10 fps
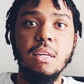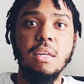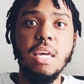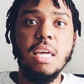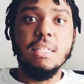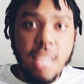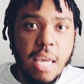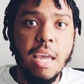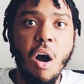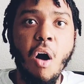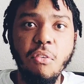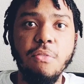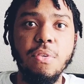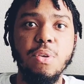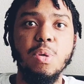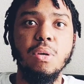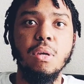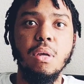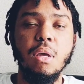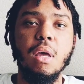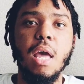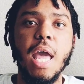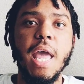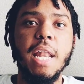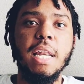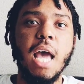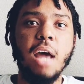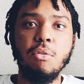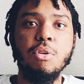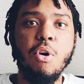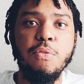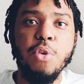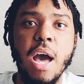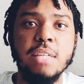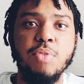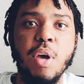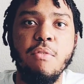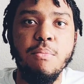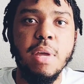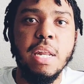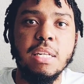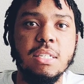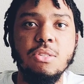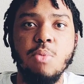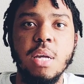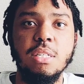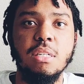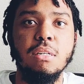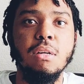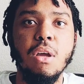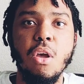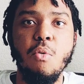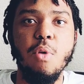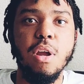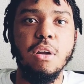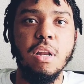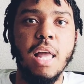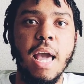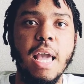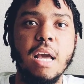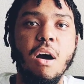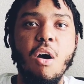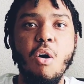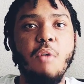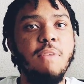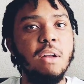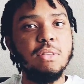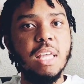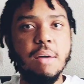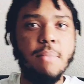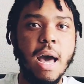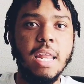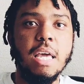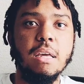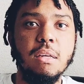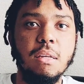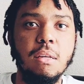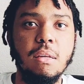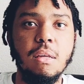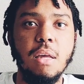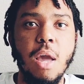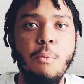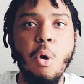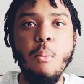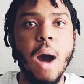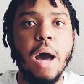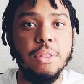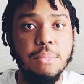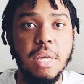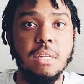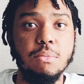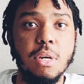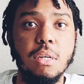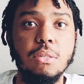He can take it off of you. And I don't know if you guys have ever been in a situation where you're like, oh, if I don't think about it, it won't bother me as much.